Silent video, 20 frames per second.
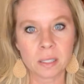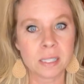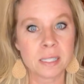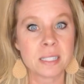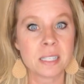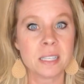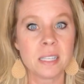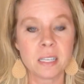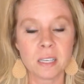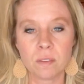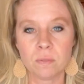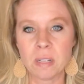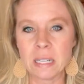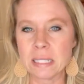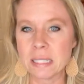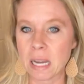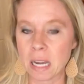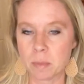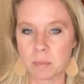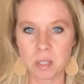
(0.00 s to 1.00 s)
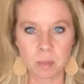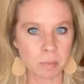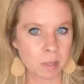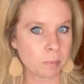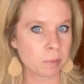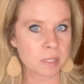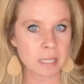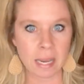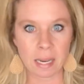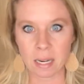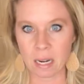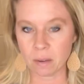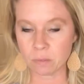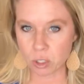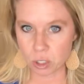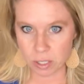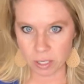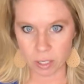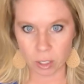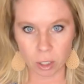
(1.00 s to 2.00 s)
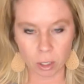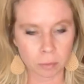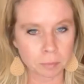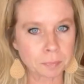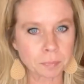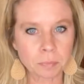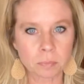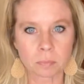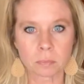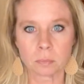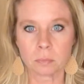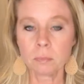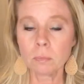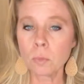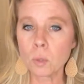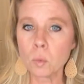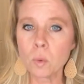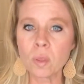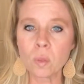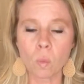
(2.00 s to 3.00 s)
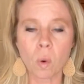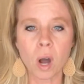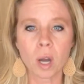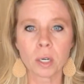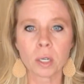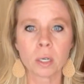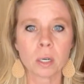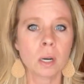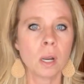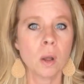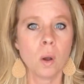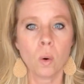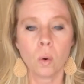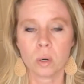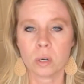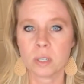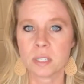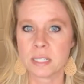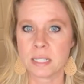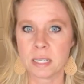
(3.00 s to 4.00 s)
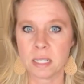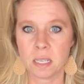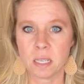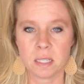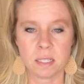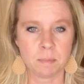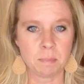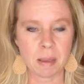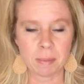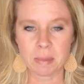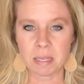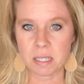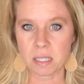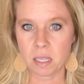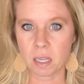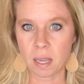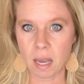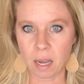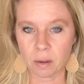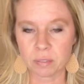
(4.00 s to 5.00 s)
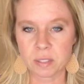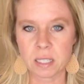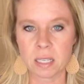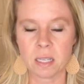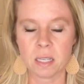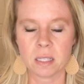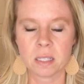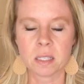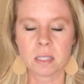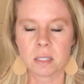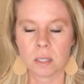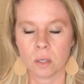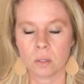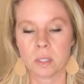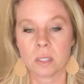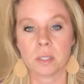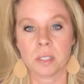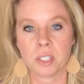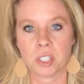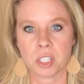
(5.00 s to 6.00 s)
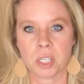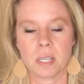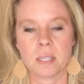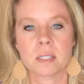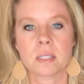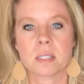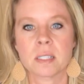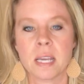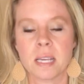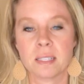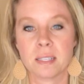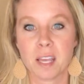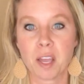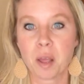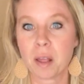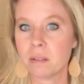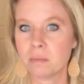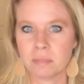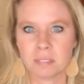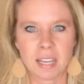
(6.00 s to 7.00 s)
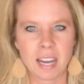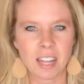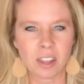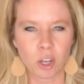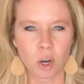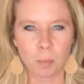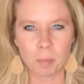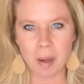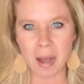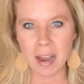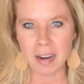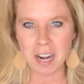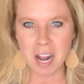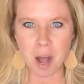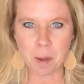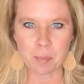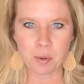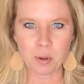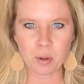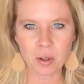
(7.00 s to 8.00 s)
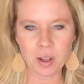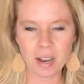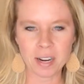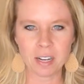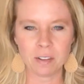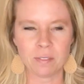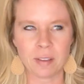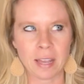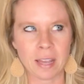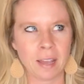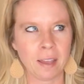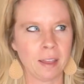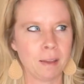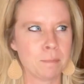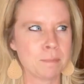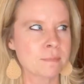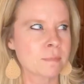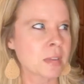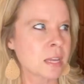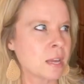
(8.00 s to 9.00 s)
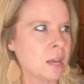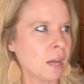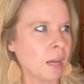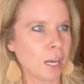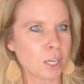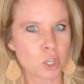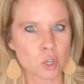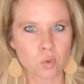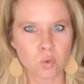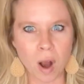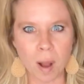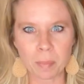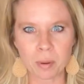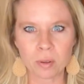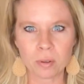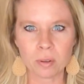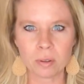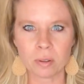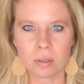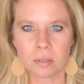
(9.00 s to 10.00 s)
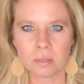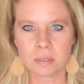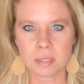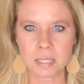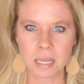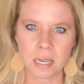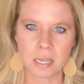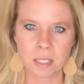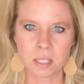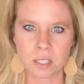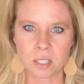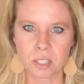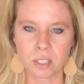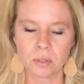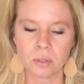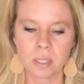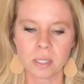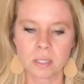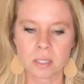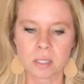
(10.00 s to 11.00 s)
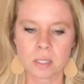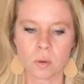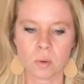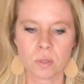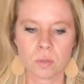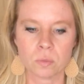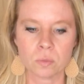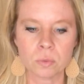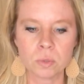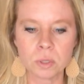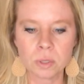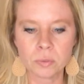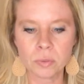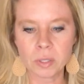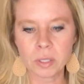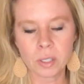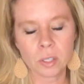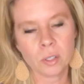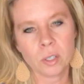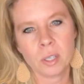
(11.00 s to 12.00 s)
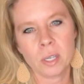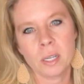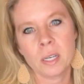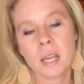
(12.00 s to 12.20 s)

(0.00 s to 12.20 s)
in the evening time, some people take it after dinner with water or tea, maybe a decaf tea. It's so delicious. Tastes like, got a little pineapple, kind of a tropical taste to it. So it's really, really good.